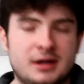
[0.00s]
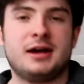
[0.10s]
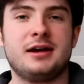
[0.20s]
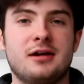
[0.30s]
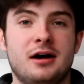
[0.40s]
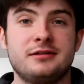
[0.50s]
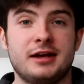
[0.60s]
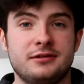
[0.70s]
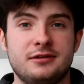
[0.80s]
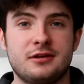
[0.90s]
Hey guys,
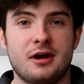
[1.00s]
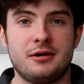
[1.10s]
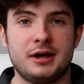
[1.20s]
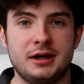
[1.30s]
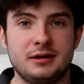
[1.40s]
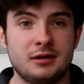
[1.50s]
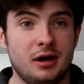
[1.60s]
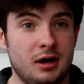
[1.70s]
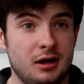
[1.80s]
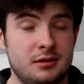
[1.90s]
how's it going?
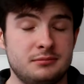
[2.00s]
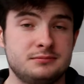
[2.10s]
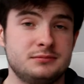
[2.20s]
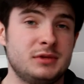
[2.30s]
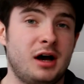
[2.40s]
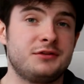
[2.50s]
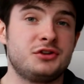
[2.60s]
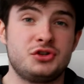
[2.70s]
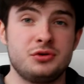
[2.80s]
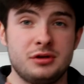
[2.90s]

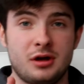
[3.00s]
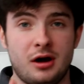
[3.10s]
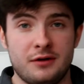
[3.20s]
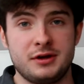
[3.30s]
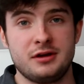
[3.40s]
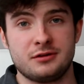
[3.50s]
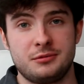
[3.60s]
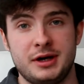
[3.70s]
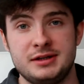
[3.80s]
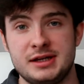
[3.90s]
After 2.5 years
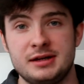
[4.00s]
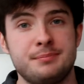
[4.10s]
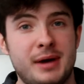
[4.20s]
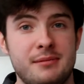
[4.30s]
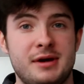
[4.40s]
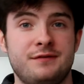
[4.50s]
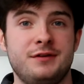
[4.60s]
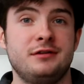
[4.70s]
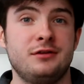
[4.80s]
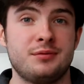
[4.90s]
of waiting, Batman
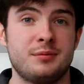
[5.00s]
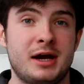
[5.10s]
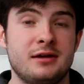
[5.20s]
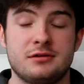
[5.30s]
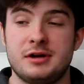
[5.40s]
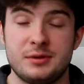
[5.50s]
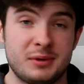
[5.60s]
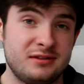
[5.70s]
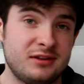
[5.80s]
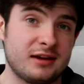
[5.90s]
v Superman, directed
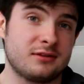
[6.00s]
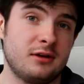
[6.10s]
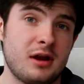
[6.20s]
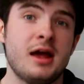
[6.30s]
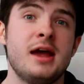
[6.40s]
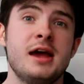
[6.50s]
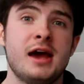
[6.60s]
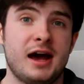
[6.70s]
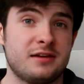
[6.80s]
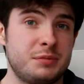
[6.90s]
by Zack Snyder,
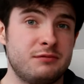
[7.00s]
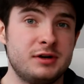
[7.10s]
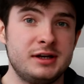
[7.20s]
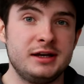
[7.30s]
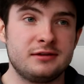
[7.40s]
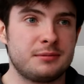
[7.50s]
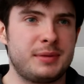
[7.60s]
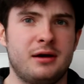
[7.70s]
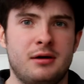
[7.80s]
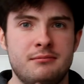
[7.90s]
has been released
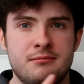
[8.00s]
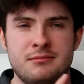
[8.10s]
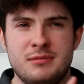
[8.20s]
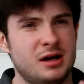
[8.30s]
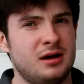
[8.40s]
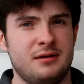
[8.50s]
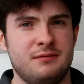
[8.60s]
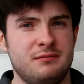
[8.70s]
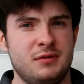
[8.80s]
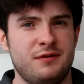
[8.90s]

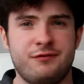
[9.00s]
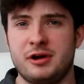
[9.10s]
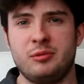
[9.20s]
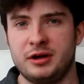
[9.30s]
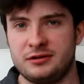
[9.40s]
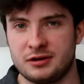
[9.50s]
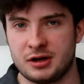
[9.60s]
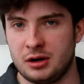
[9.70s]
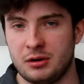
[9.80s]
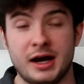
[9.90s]
about 3 weeks
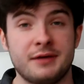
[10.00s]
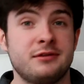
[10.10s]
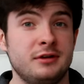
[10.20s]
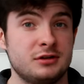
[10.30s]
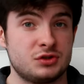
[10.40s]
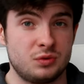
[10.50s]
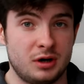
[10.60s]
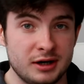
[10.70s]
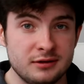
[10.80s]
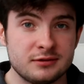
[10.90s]
ago. I have seen it
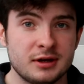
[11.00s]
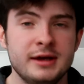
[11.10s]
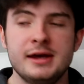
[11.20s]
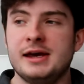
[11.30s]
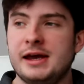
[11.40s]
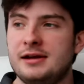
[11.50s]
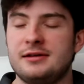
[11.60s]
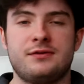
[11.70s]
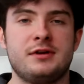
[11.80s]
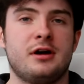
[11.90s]
twice. In
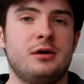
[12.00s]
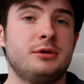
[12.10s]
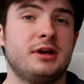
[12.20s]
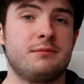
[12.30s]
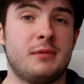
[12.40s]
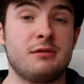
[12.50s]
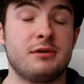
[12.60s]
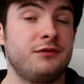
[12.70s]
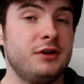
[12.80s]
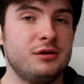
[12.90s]
this video I will give my
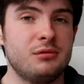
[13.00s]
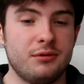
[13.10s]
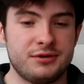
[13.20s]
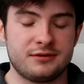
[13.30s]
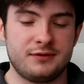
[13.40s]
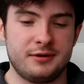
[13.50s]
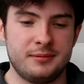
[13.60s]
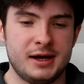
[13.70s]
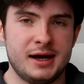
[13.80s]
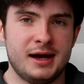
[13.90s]
review of this film,